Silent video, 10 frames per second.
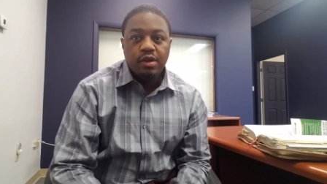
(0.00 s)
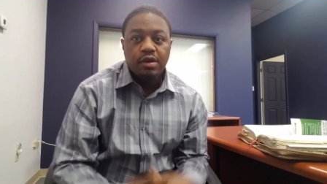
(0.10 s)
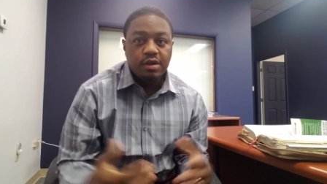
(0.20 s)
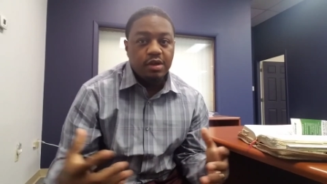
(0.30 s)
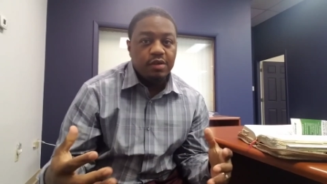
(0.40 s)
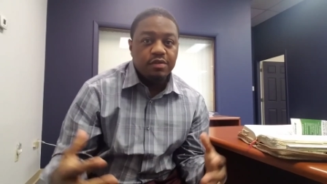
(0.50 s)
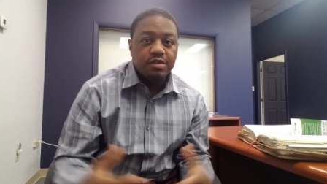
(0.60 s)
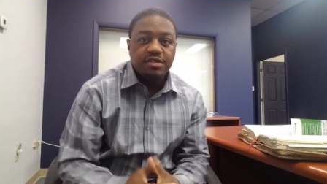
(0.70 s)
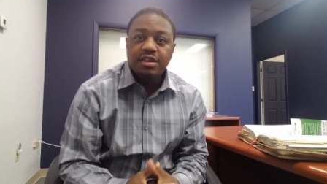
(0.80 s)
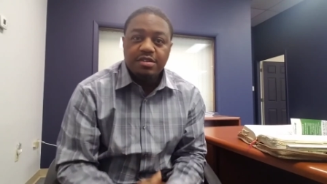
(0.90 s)
Good
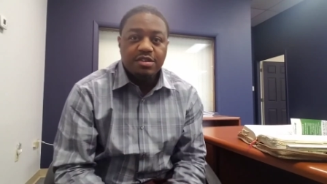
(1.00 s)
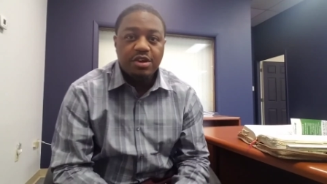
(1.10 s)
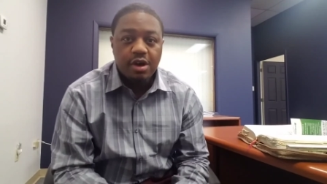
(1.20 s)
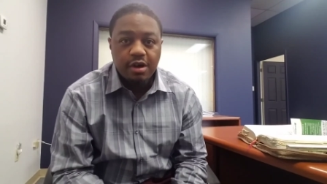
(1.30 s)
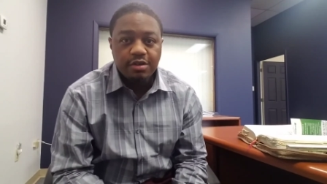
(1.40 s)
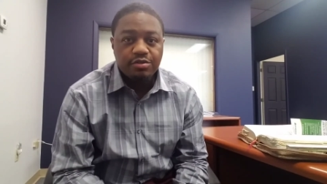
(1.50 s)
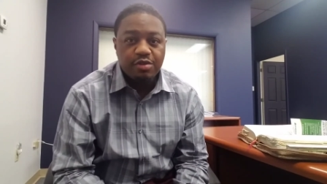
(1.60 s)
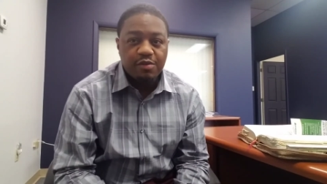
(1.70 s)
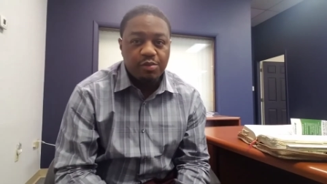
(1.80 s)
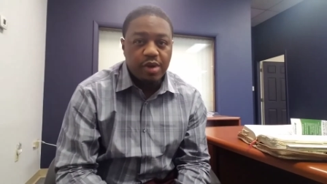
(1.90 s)
evening, Saints of God. It's
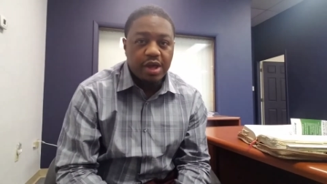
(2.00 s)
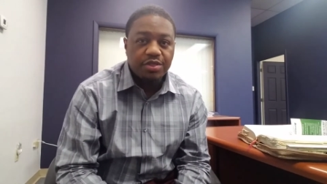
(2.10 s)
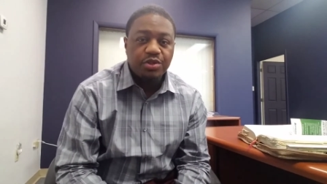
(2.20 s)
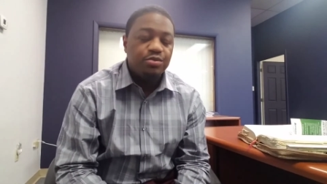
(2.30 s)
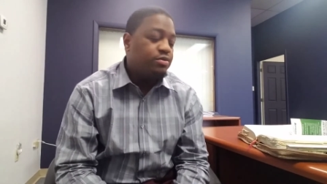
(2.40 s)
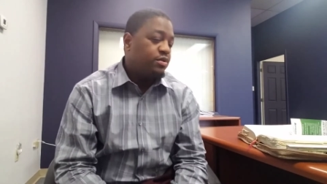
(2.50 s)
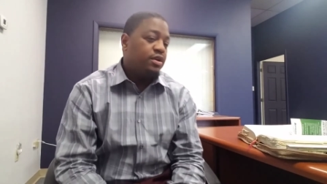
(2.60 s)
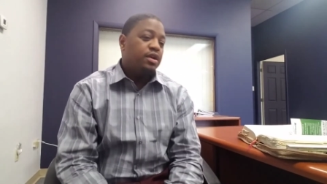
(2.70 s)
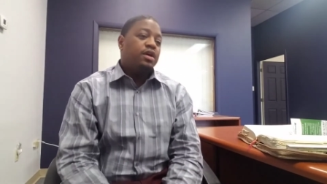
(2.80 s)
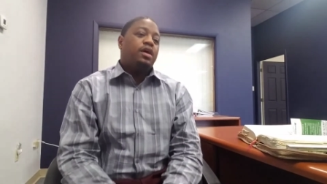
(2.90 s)
Reverend Matthew.
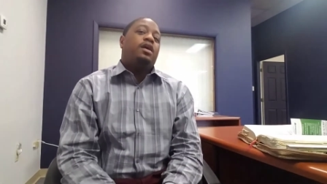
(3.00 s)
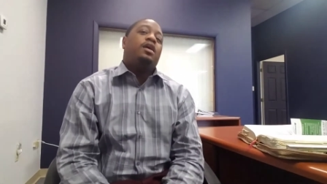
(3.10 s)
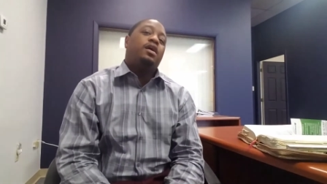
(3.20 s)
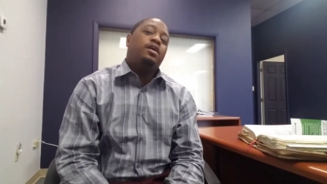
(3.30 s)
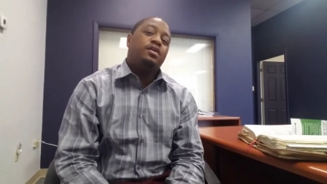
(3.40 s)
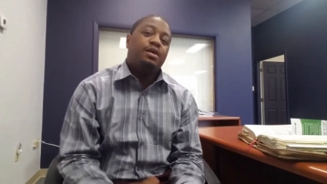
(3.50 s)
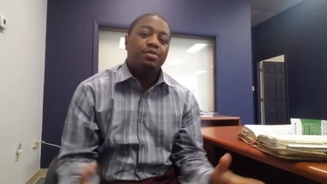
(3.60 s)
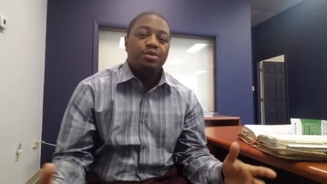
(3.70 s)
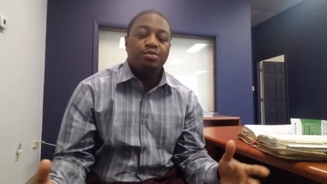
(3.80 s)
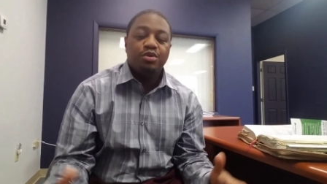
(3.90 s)
Uh,
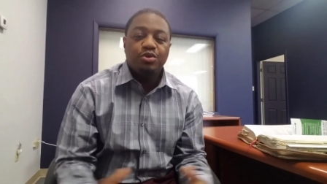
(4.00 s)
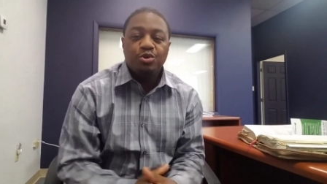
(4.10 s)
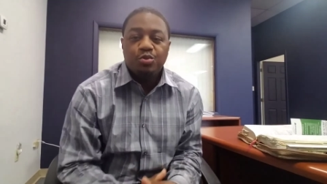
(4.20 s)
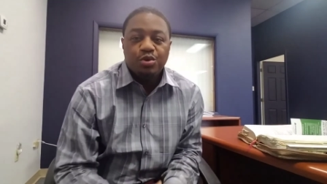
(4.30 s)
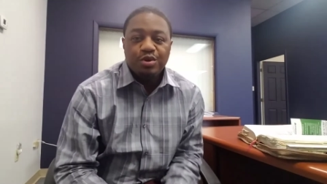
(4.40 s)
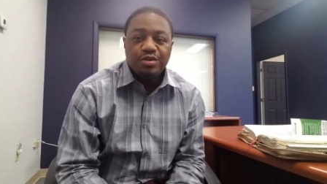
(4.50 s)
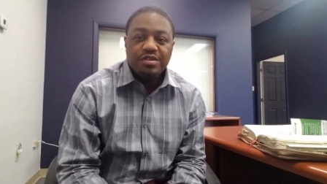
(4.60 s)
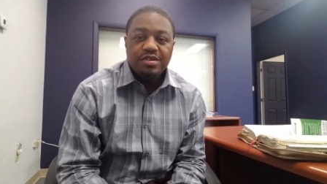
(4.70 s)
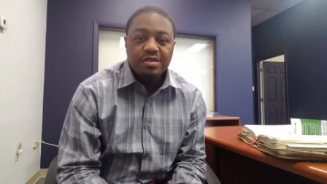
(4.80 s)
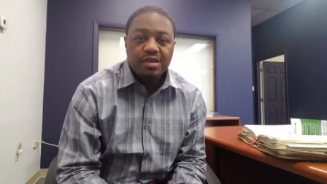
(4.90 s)
coming to bring you a word
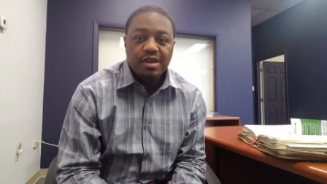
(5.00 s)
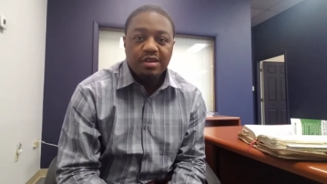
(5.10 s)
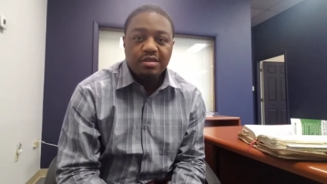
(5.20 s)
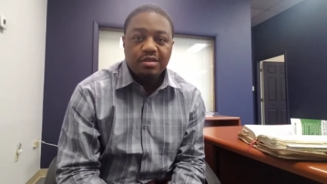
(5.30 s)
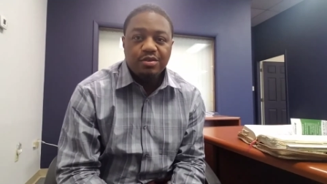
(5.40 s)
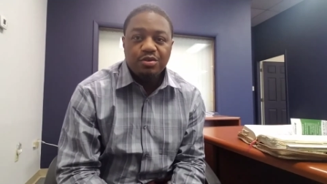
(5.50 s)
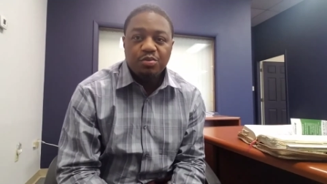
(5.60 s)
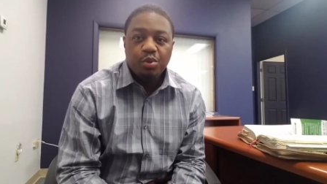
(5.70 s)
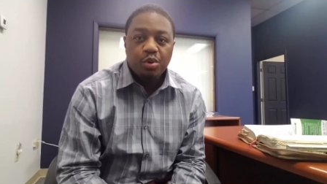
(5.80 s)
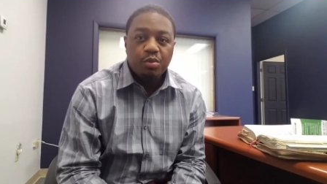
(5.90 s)
today that the Lord has
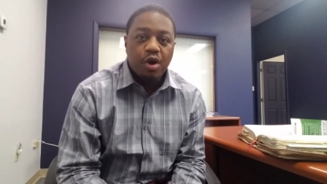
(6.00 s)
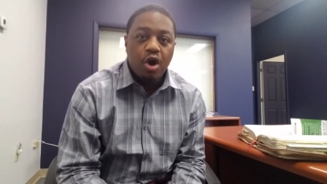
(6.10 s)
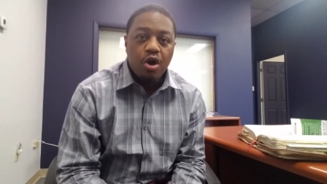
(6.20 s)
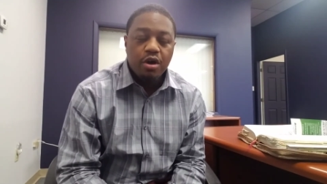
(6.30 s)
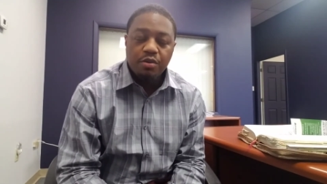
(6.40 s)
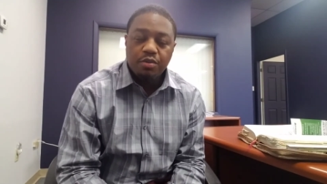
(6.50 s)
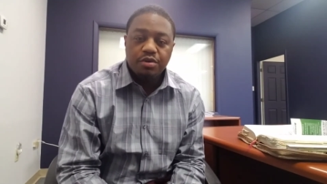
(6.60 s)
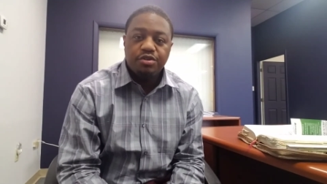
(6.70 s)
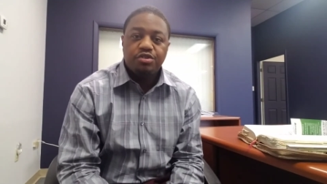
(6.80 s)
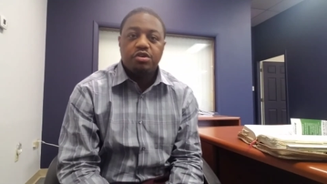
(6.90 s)
put on my heart.
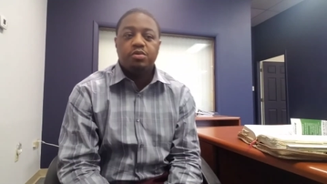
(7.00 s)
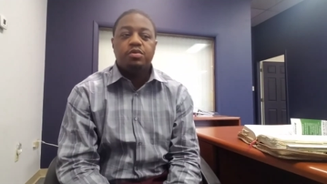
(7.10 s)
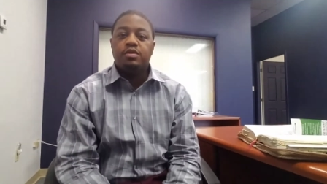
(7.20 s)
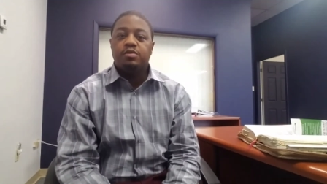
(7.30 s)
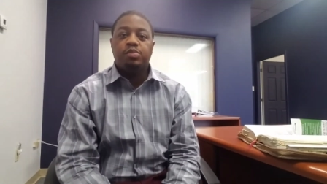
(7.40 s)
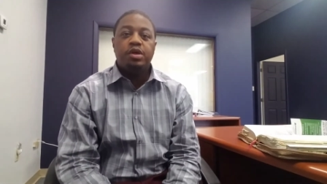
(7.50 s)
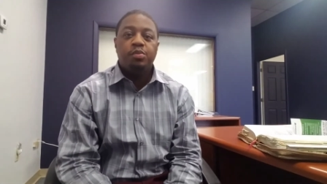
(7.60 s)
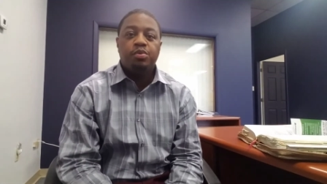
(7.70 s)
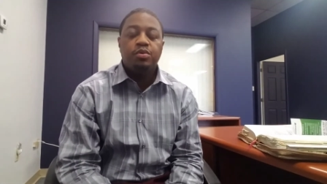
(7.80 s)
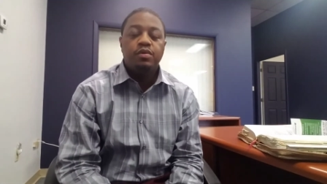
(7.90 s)
Wanted to share it with His
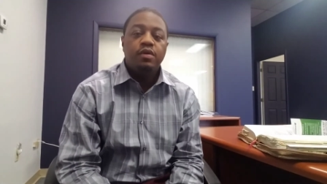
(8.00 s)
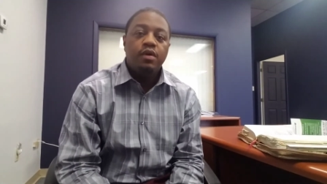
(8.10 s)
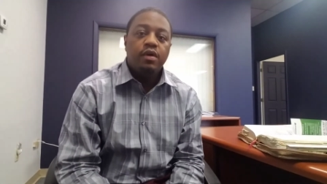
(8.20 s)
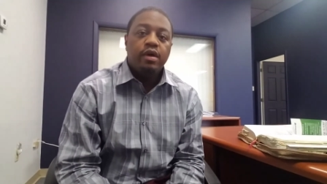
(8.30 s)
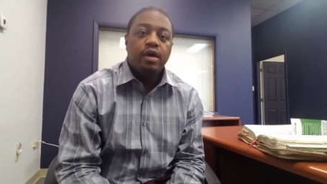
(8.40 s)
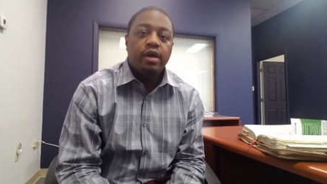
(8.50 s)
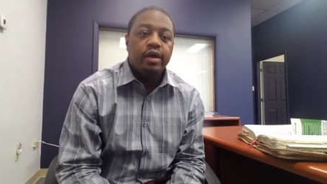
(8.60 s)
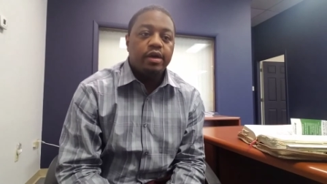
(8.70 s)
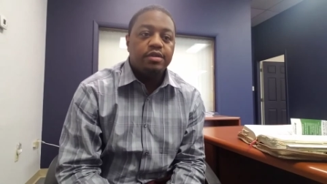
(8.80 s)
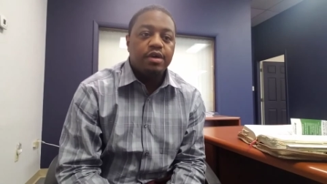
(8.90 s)
people.
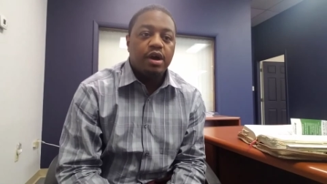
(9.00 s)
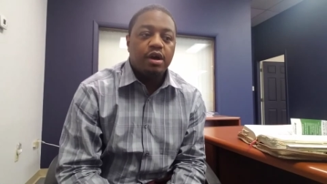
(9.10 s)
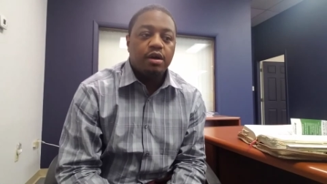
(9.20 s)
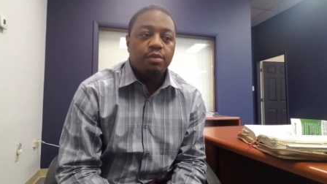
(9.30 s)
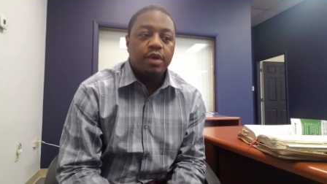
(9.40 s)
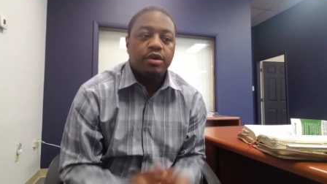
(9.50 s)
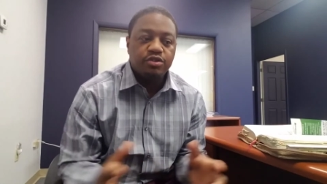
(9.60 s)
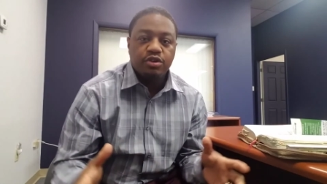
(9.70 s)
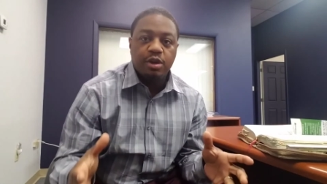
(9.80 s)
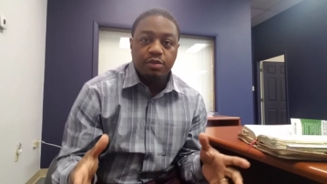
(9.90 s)
And uh, I'm
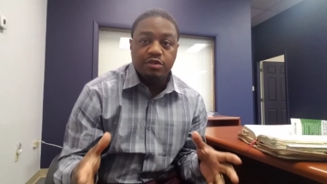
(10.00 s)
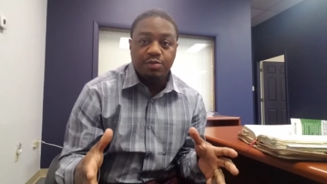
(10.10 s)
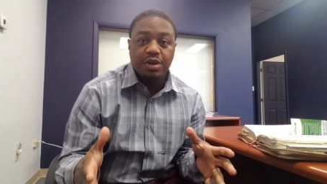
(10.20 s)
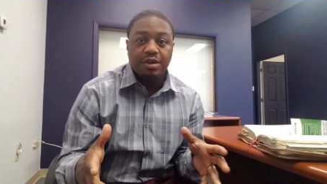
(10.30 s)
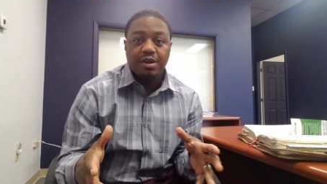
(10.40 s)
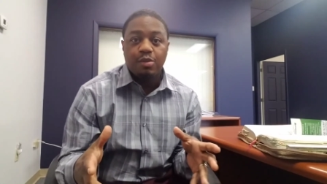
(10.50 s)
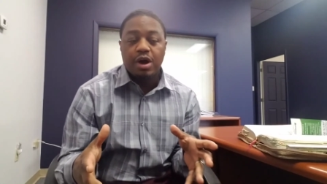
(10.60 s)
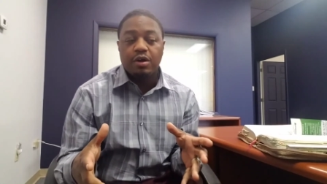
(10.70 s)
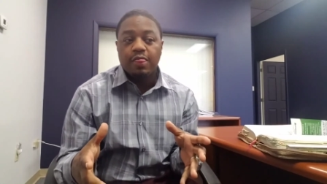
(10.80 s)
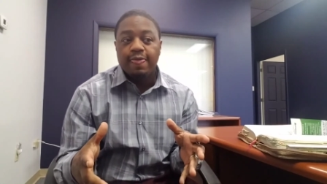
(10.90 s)
actually going to be speaking
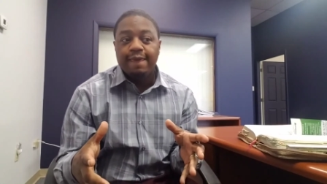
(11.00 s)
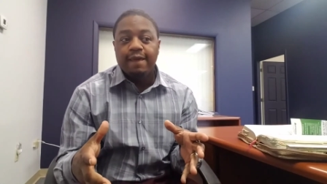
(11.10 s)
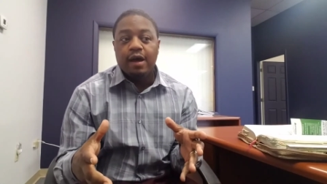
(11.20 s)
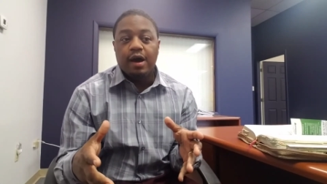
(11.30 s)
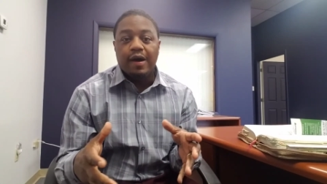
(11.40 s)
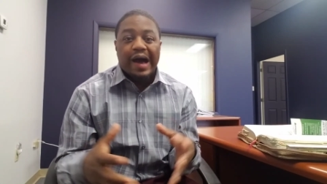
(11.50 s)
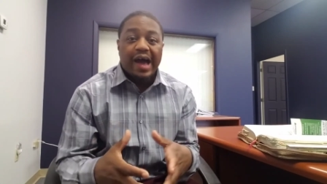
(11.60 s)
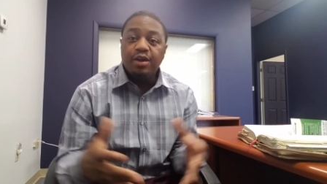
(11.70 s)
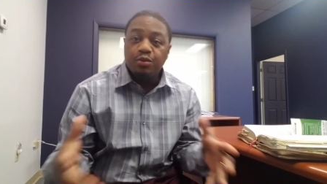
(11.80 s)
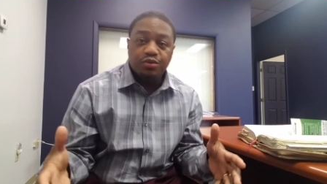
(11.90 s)
about uh,
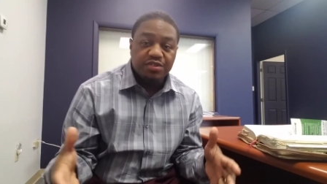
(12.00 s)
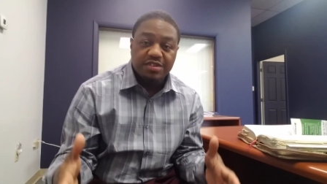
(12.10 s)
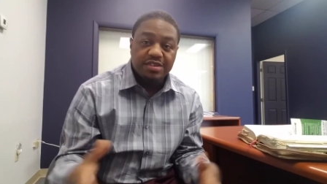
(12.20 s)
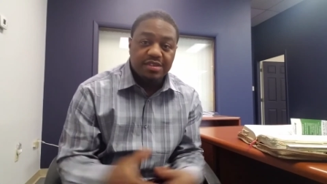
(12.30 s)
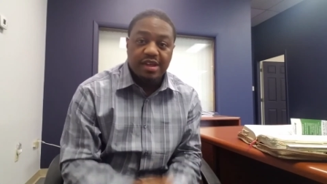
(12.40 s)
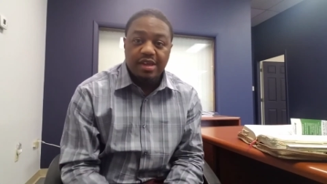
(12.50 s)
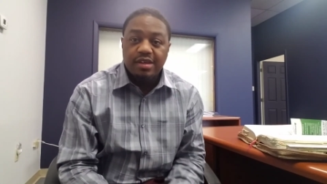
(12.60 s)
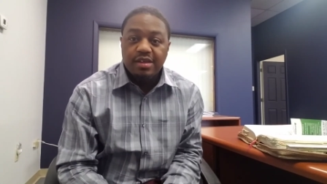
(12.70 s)
idols today